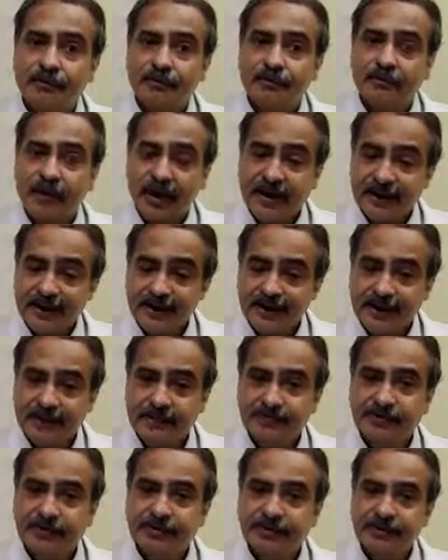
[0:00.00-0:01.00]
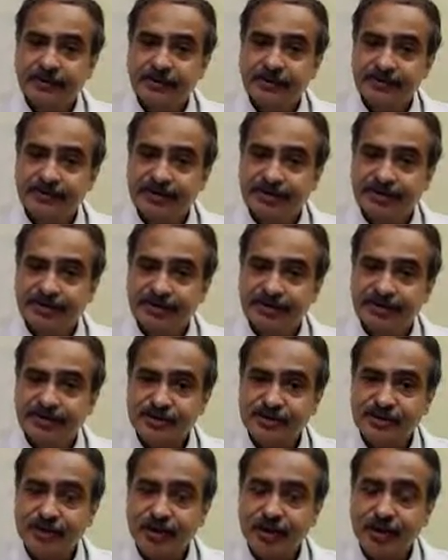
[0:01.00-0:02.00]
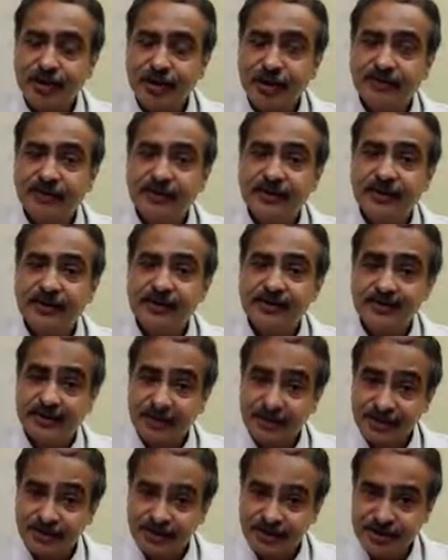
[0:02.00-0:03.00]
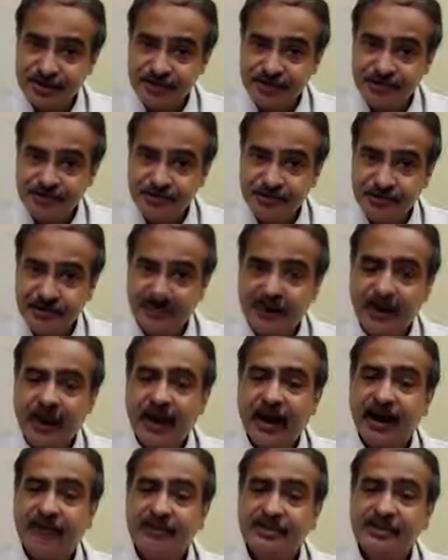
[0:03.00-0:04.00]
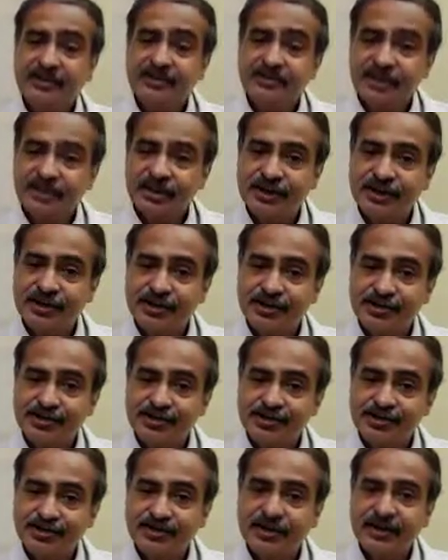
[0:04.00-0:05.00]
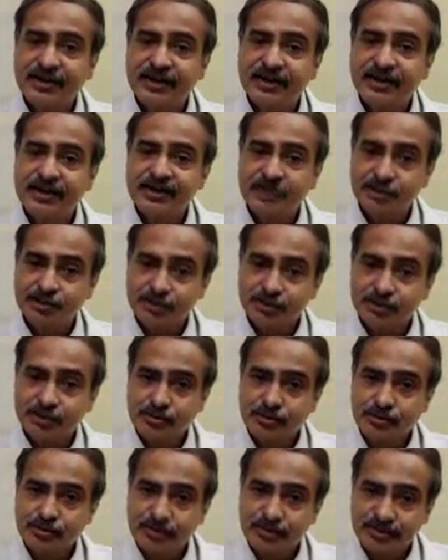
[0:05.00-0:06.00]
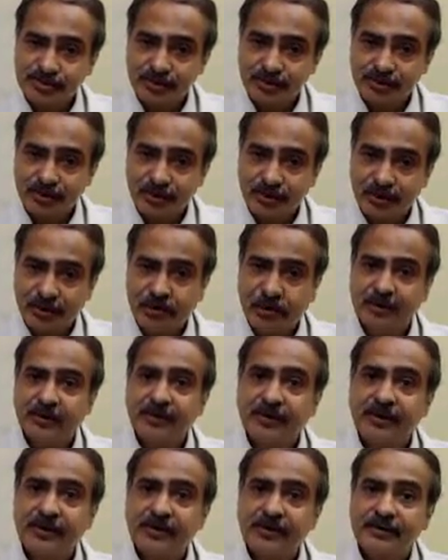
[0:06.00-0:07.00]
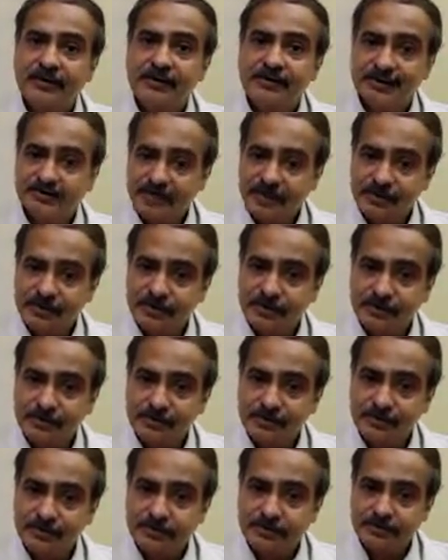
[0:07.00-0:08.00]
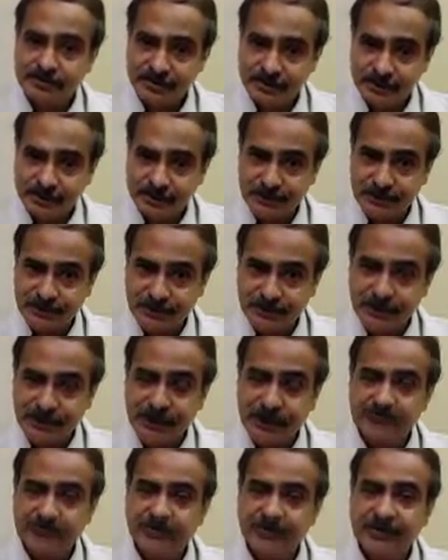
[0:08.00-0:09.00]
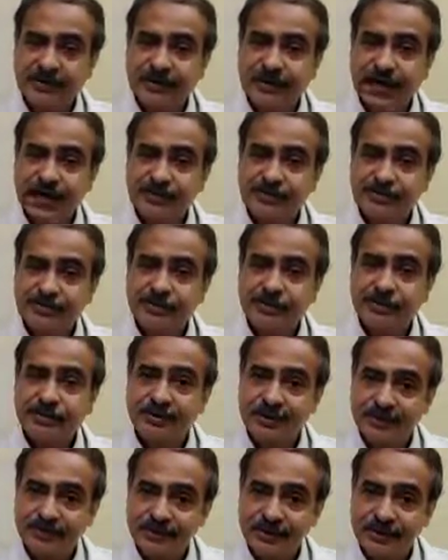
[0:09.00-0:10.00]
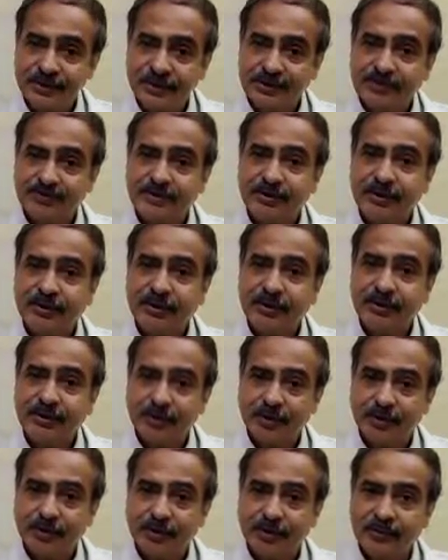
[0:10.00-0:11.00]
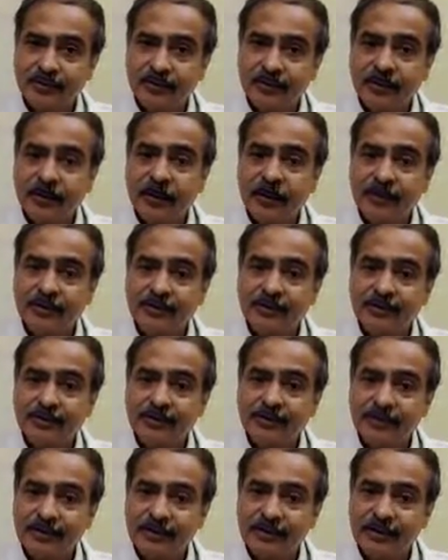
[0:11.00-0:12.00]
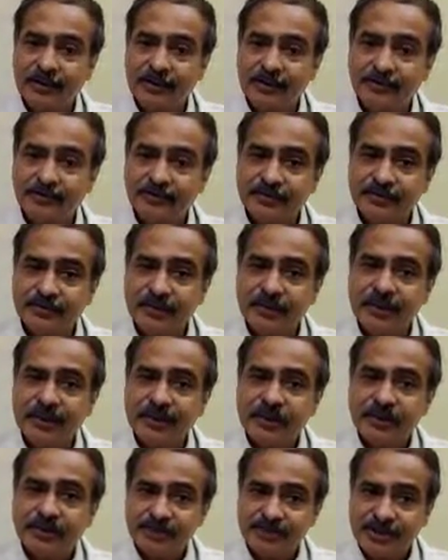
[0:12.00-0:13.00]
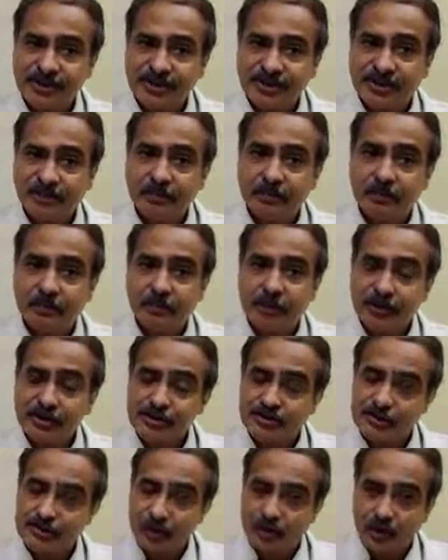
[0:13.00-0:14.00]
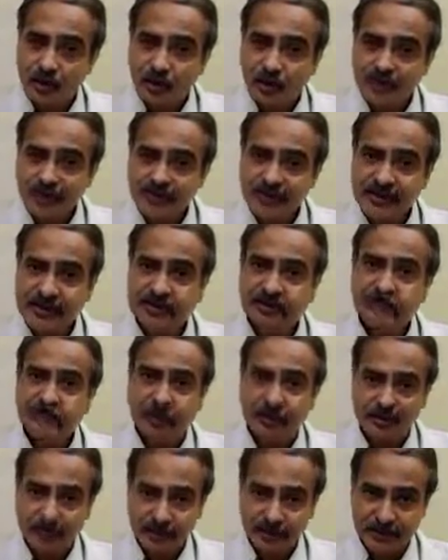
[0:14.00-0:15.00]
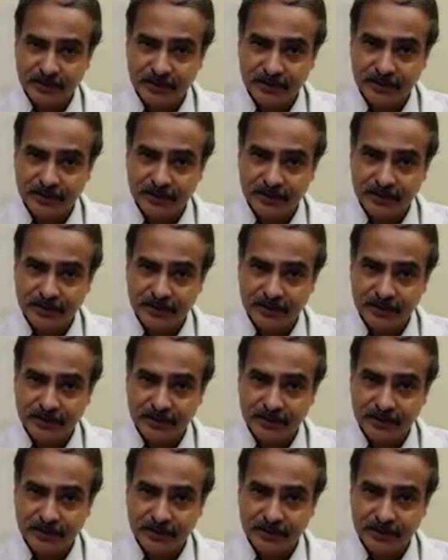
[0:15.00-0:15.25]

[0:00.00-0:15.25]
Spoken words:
while insertion of rigid and the straight instrument like cystoscope sheath or the resectoscope sheath, one has to depress or lower the outer end of the sheath much more than the normal.